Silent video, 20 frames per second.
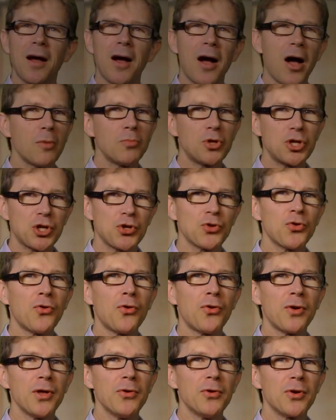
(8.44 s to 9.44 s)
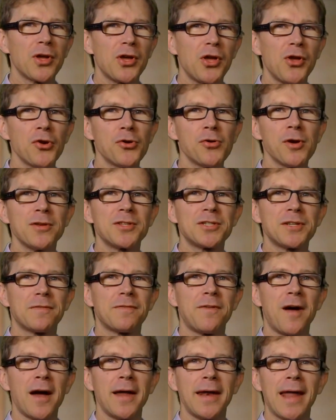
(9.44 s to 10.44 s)
I'm sure you're curious to
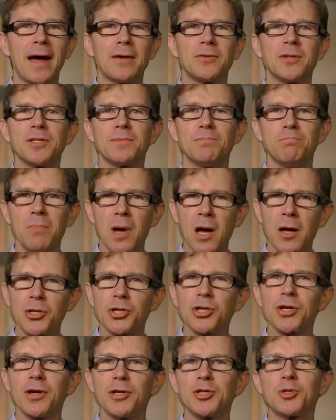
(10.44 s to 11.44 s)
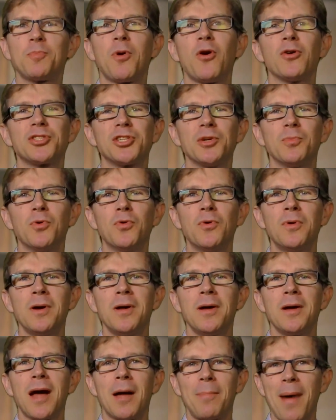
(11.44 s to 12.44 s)
find out as much as possible
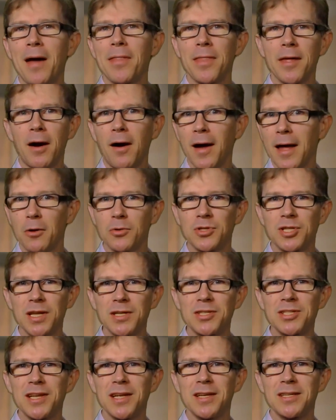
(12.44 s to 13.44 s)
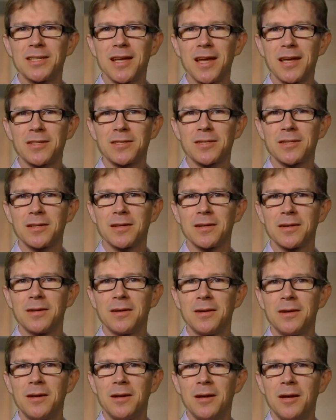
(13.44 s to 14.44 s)
about the IELTS listening test.
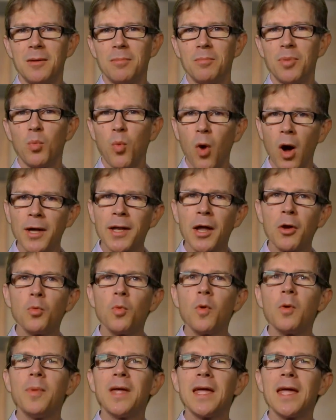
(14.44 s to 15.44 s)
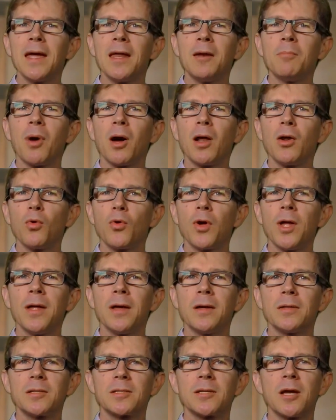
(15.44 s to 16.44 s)
But why don't we begin by
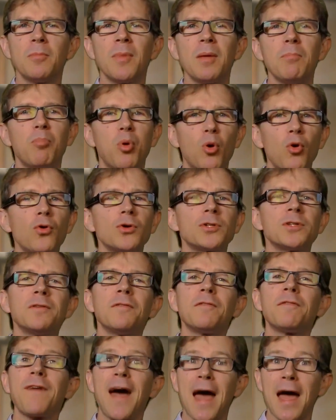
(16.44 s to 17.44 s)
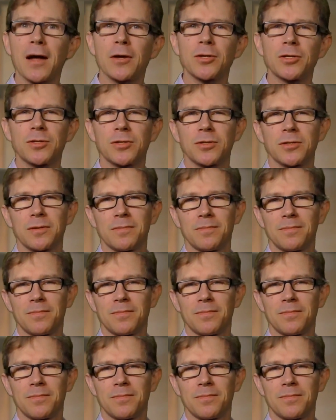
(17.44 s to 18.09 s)
looking at some important facts?